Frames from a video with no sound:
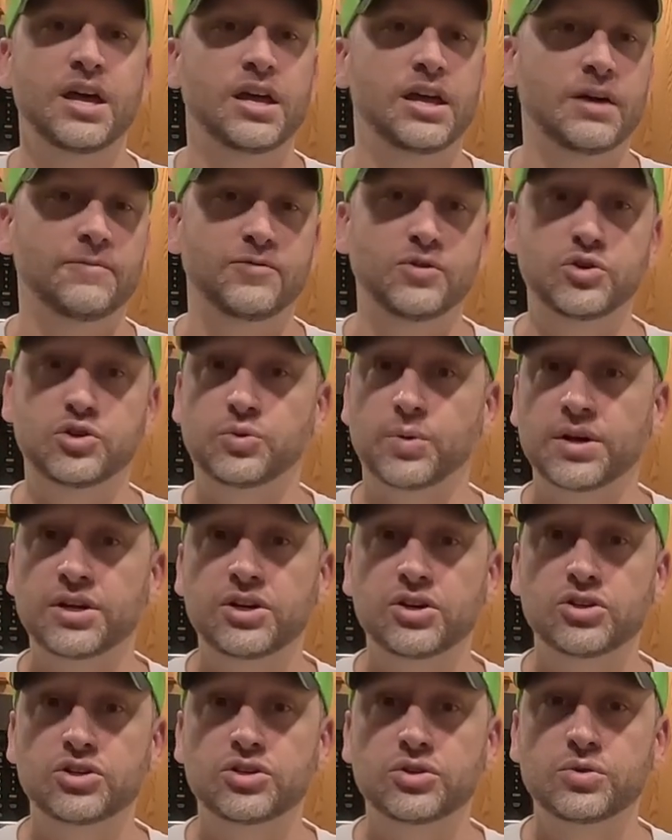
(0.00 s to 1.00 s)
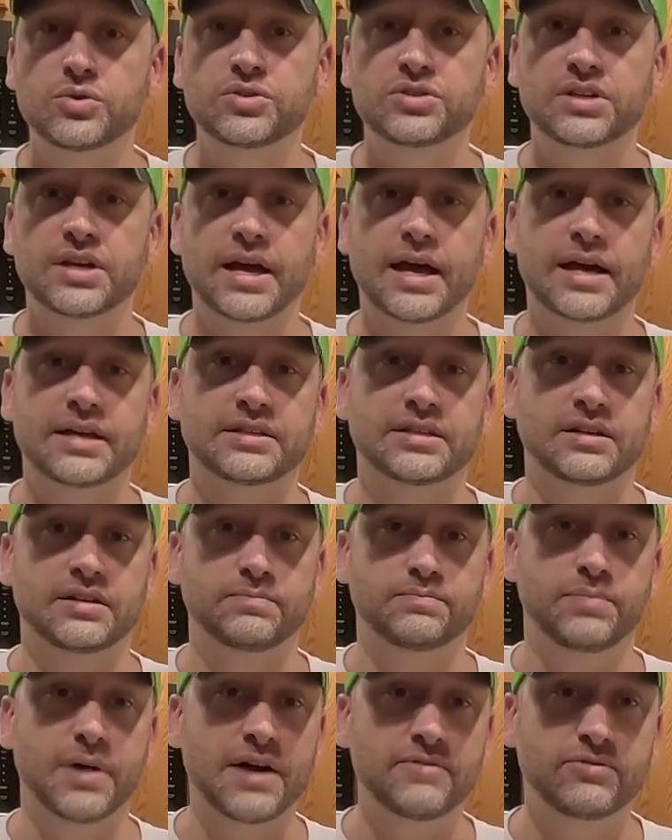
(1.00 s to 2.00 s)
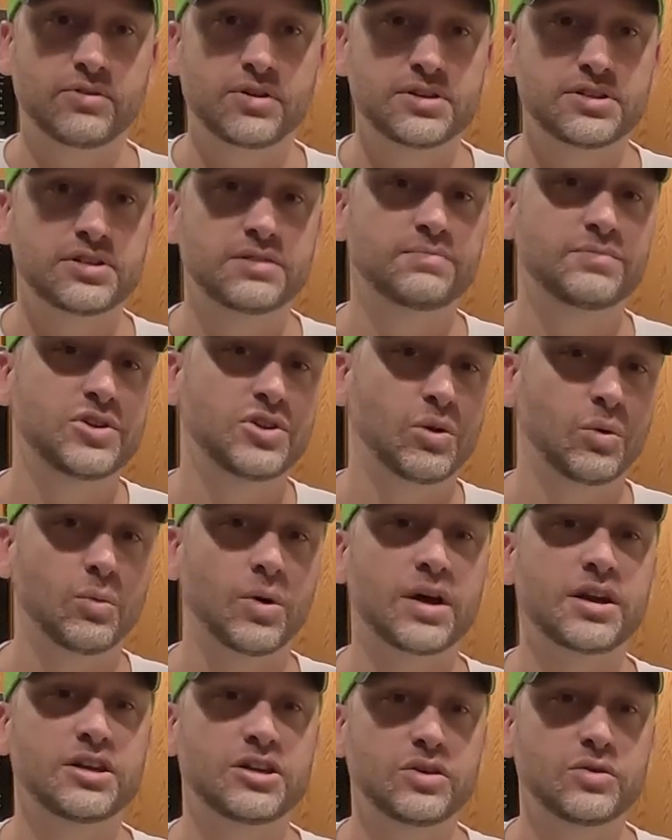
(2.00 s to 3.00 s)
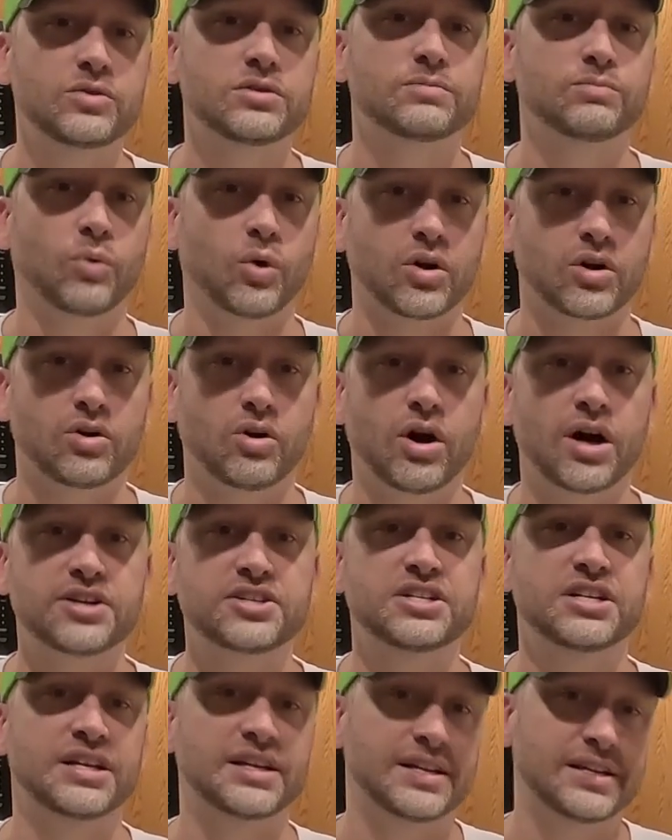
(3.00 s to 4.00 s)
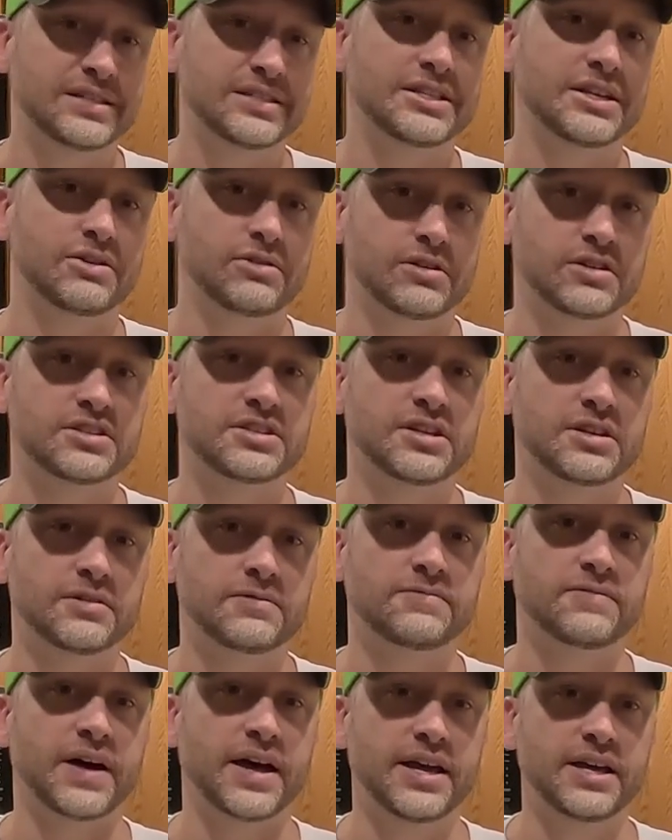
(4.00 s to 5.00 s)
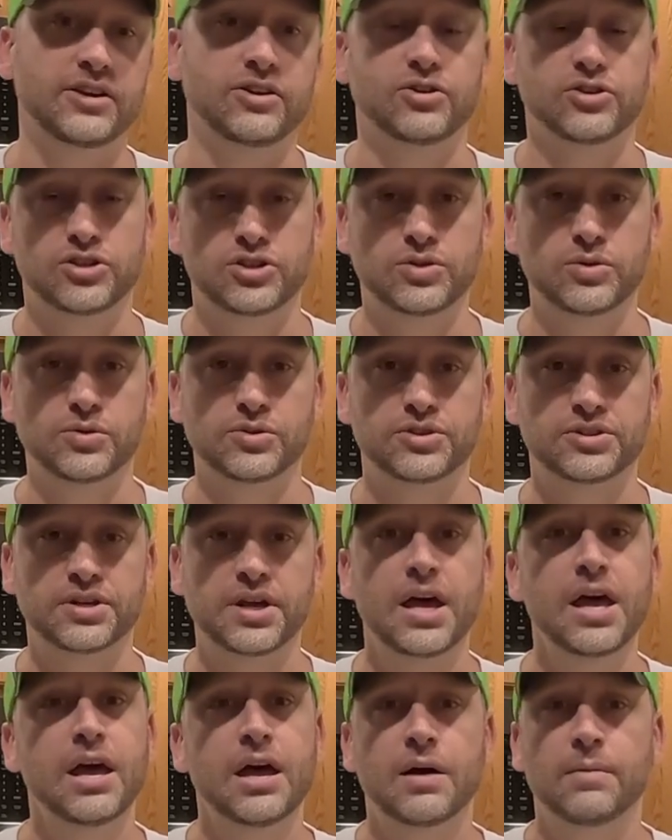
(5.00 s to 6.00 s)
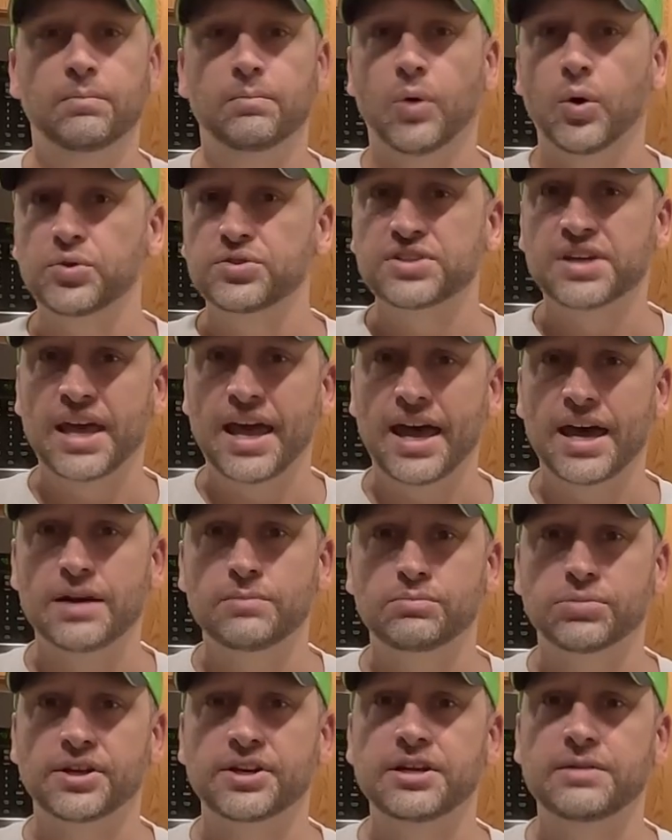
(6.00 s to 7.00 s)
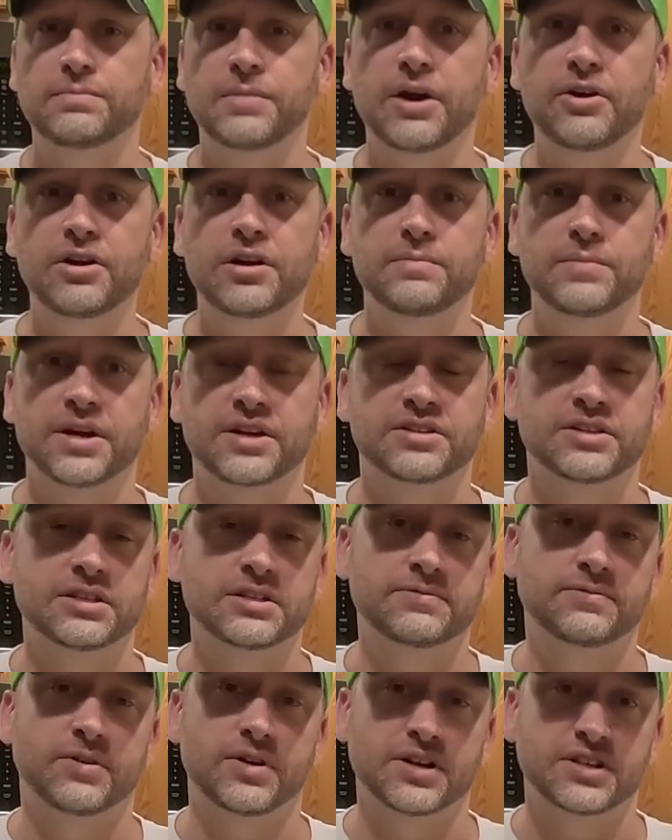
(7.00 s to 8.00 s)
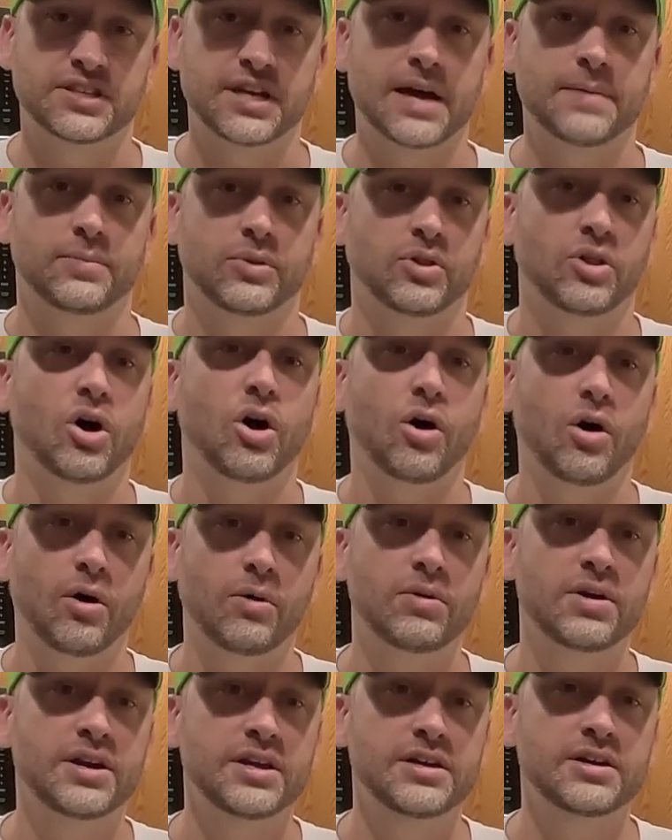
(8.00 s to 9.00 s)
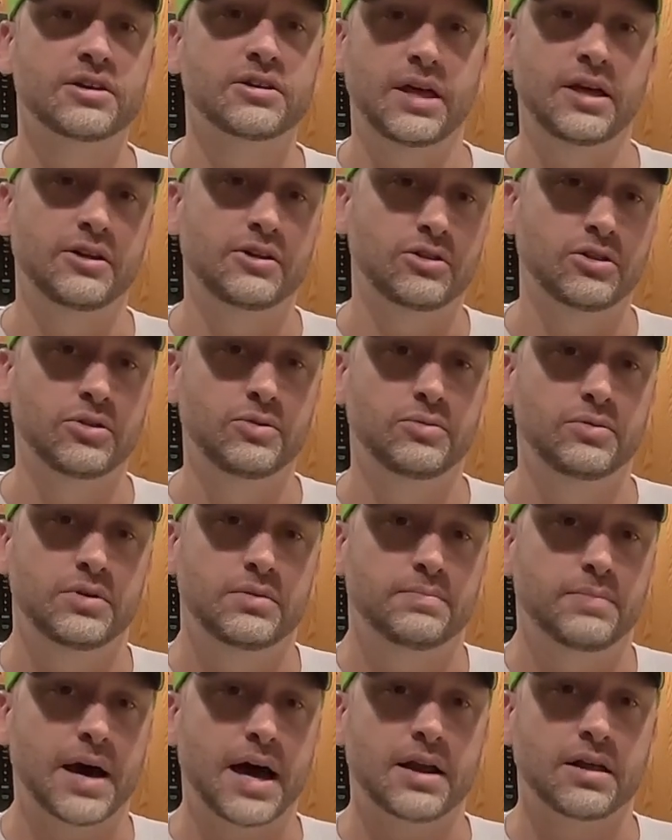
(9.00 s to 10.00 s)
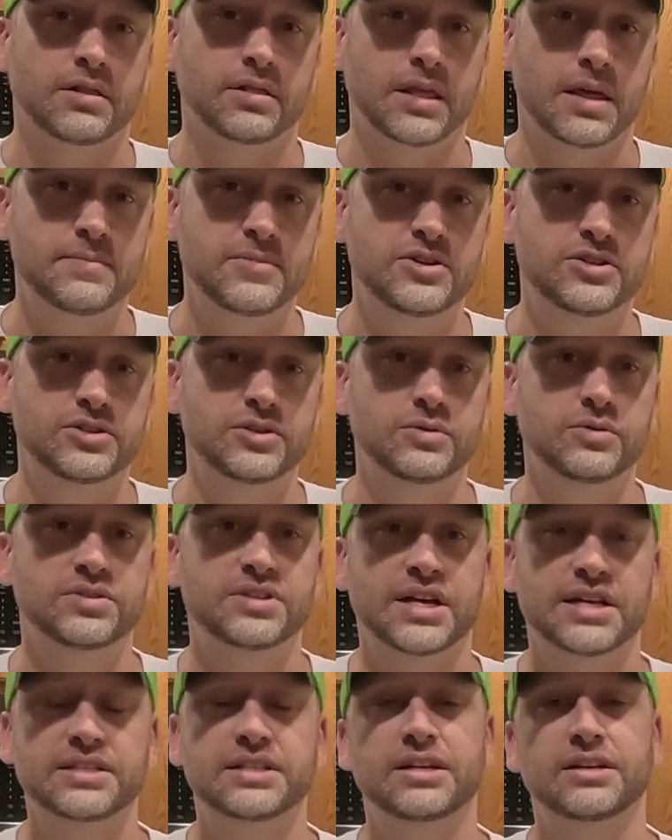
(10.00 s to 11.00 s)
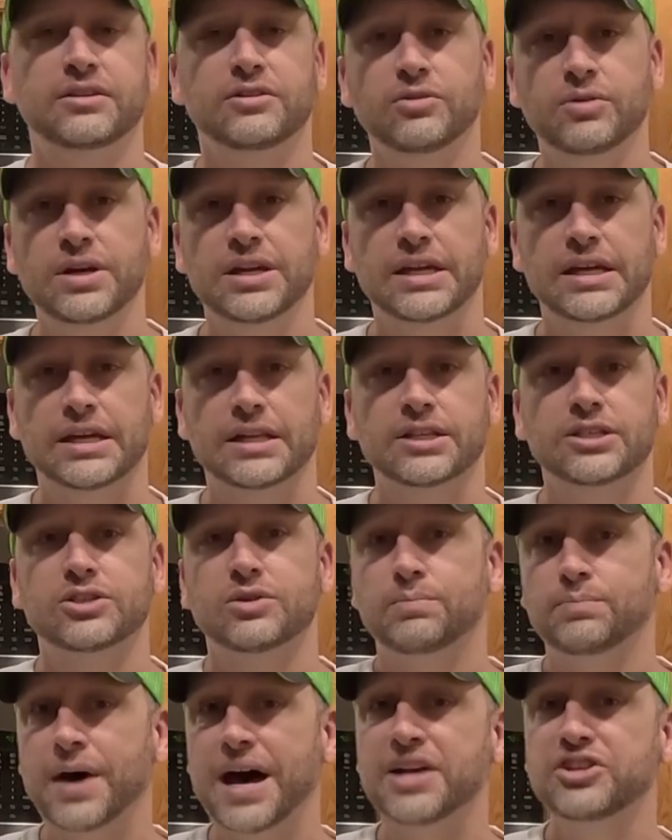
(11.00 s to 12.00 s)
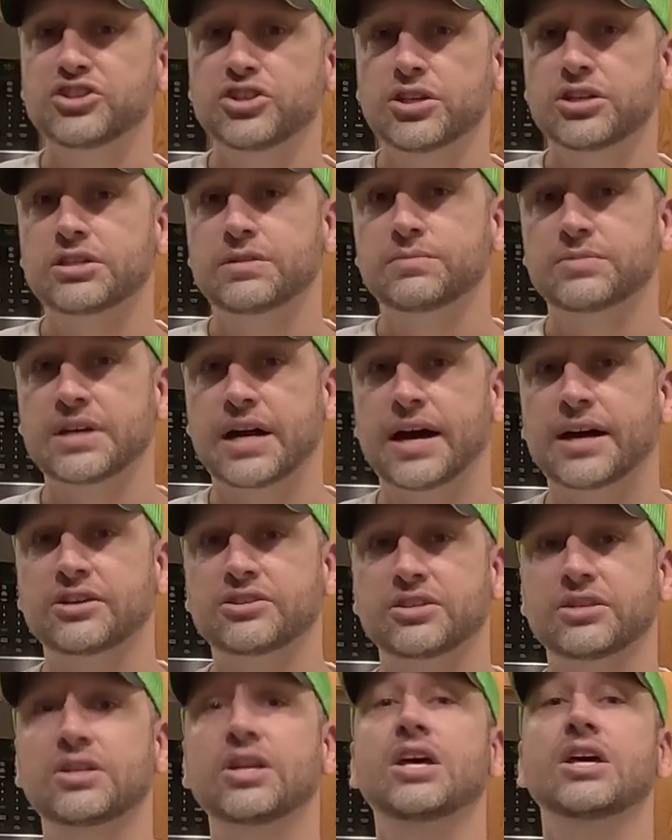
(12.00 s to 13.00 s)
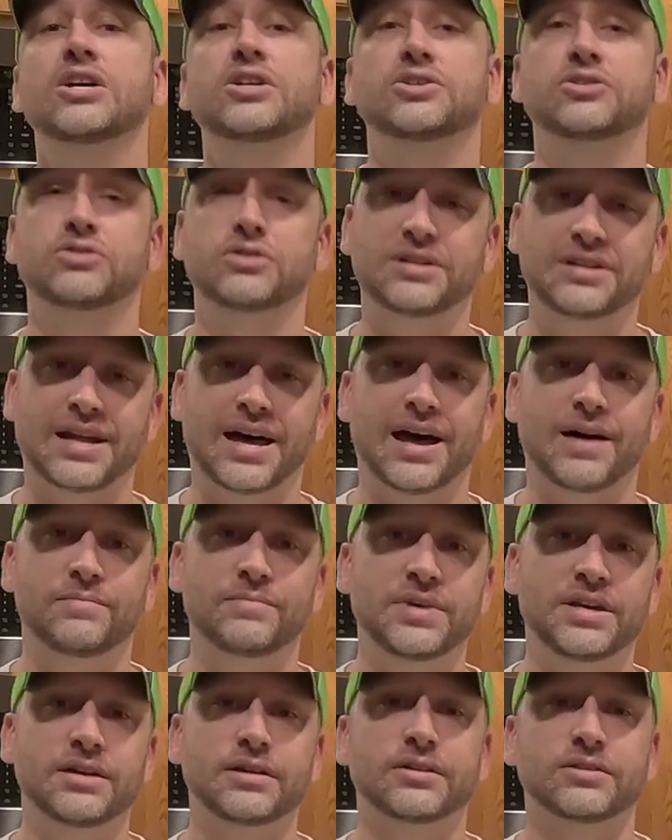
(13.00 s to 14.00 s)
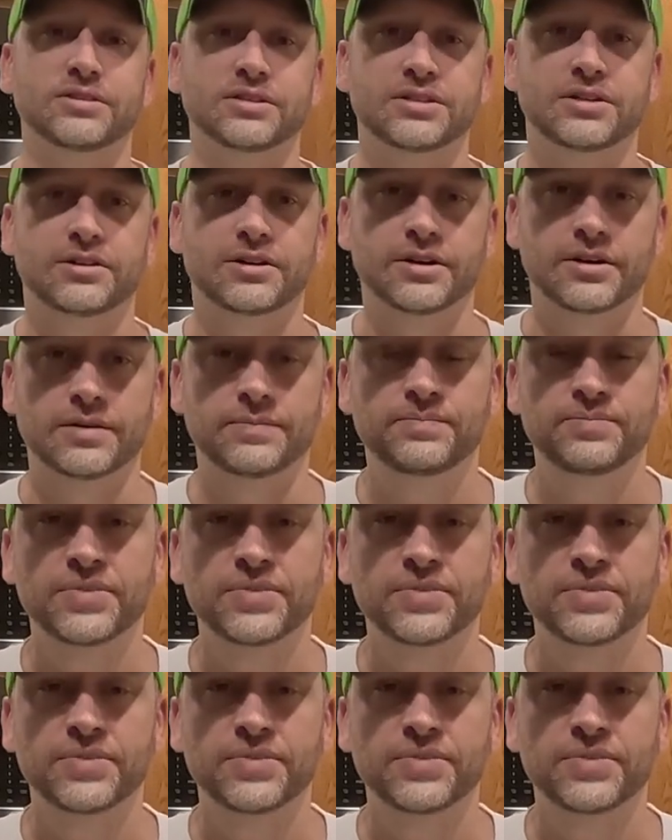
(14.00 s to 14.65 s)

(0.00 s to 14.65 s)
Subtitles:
If you drink your juice as a beverage, you'll want to use more caution and consider acidifying your juice. Most canned Bloody Mary mixes, for example, already include bottled lemon juice as an ingredient, so botulism toxin should not be a concern.